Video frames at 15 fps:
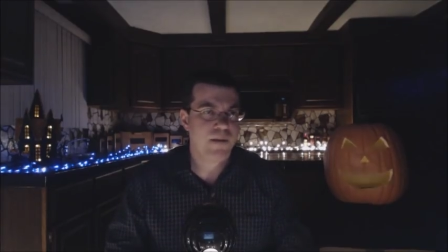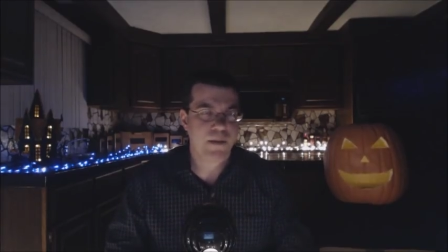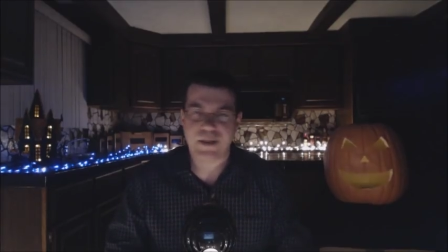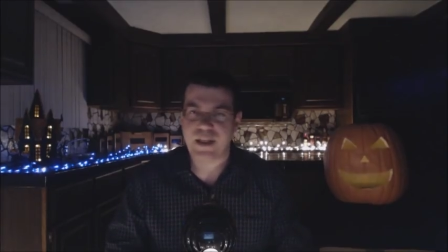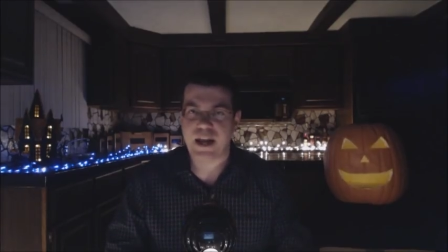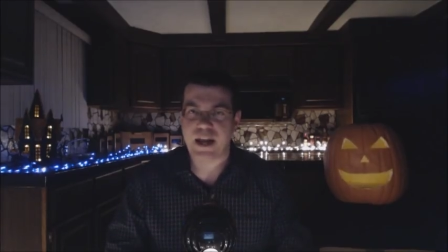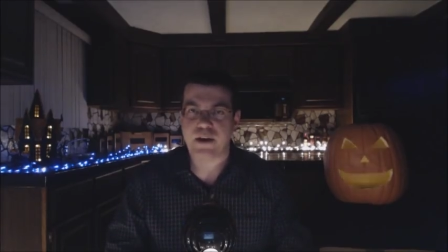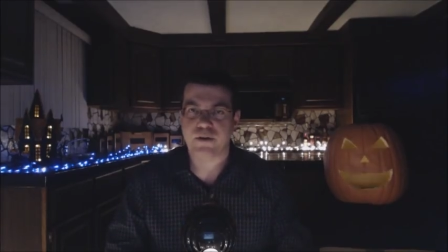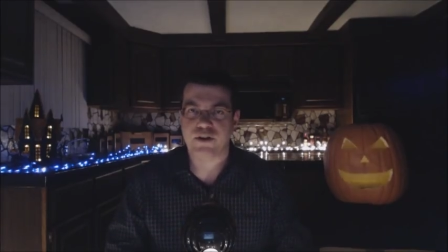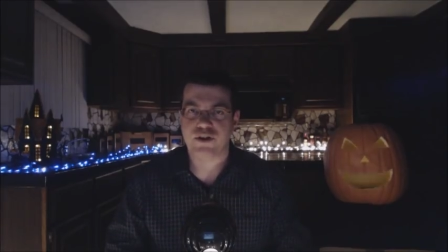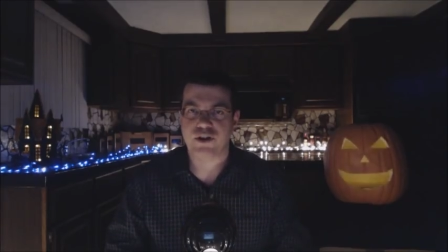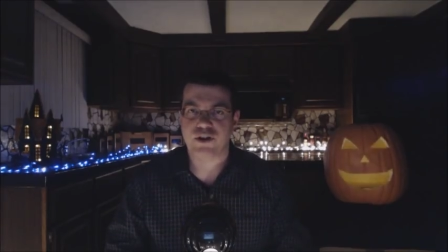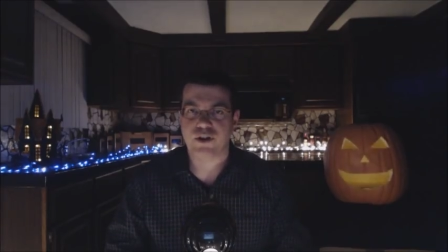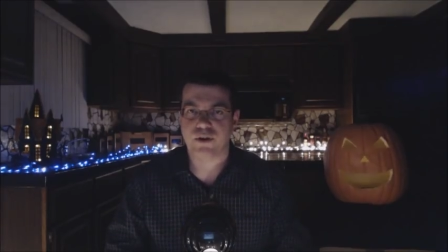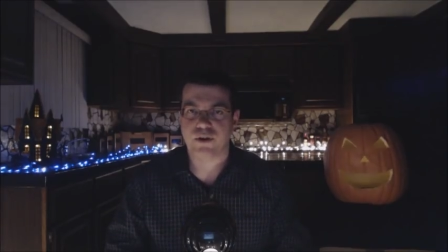maybe later
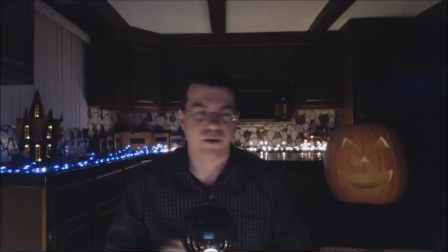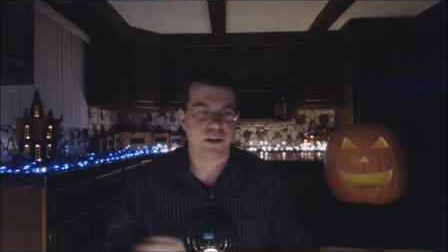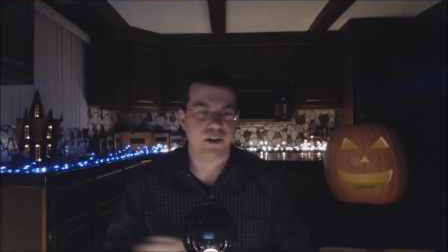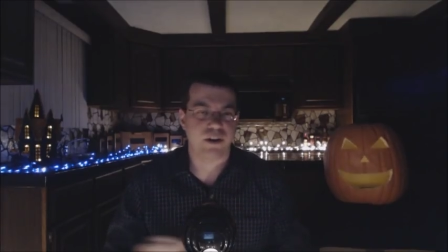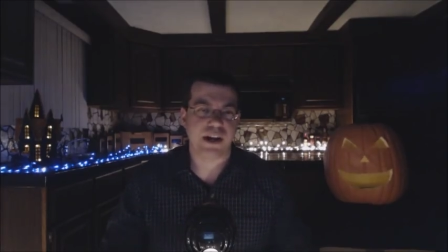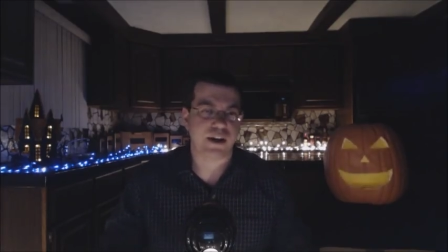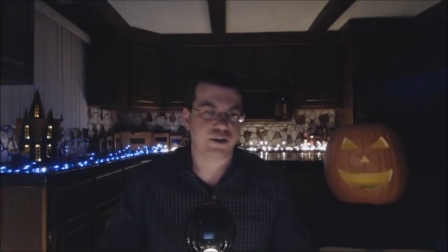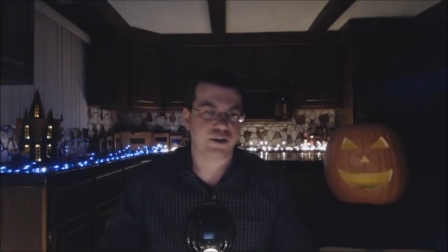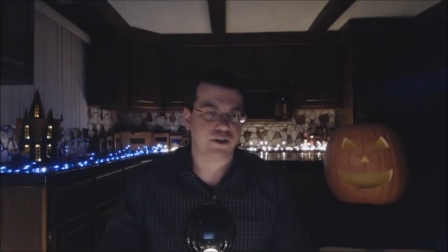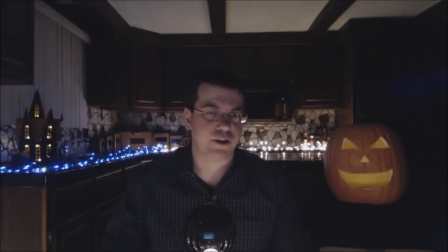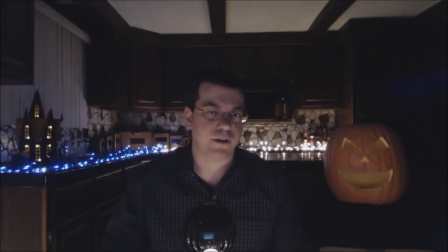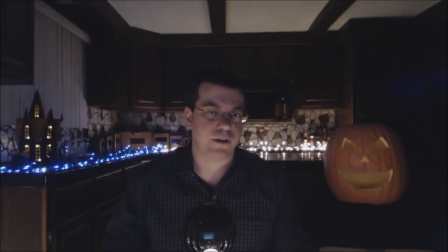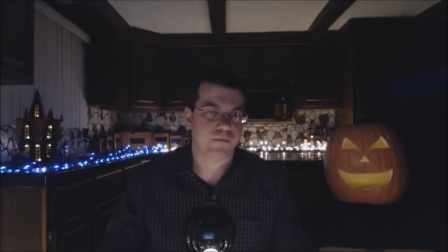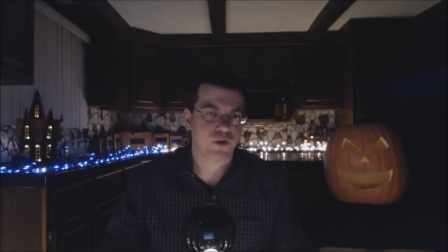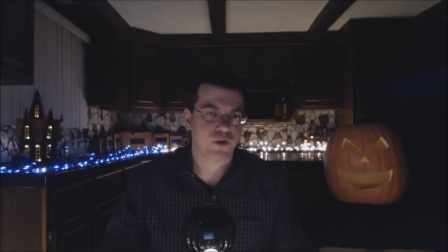this year or early
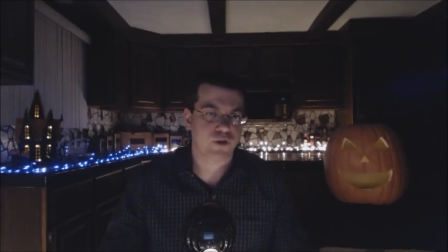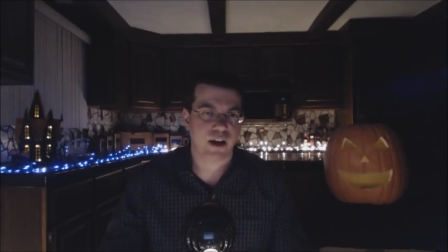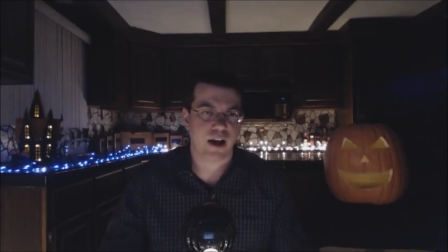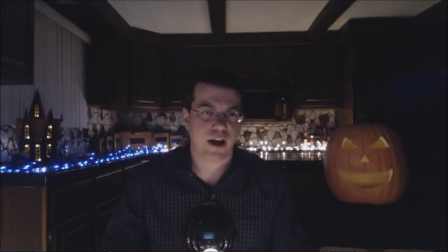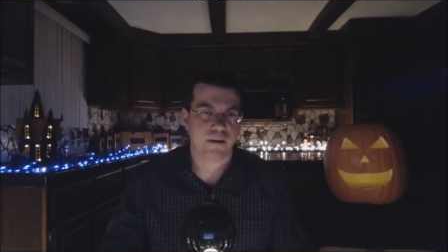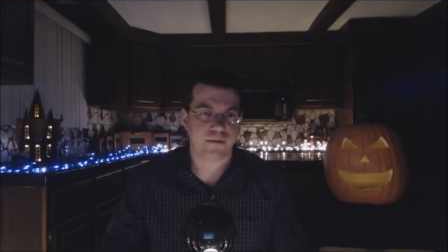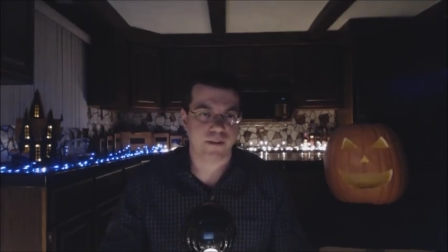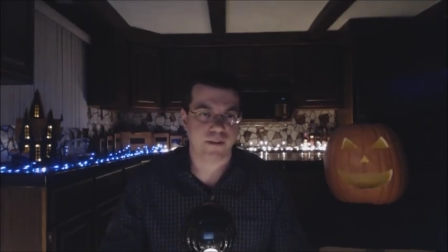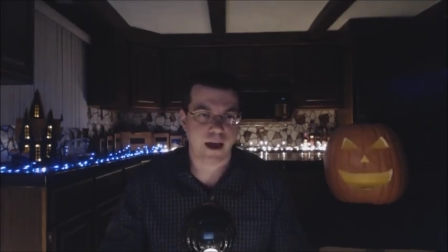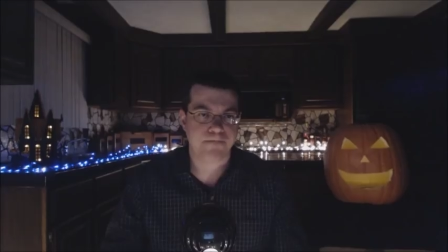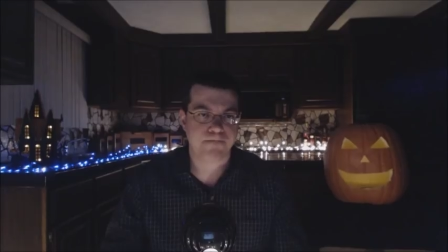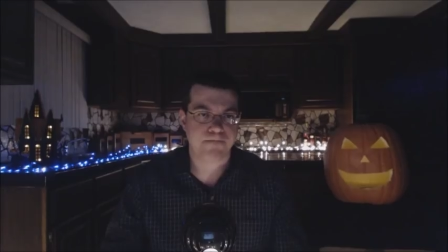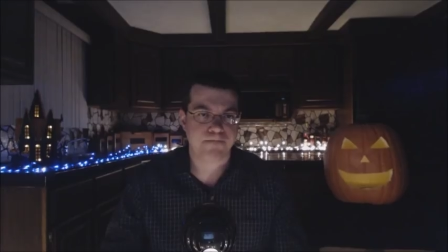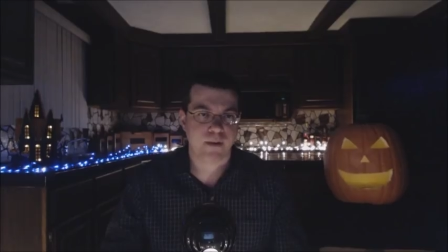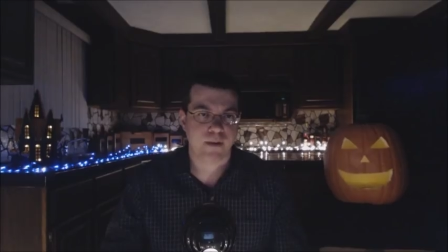next year, so look out for that.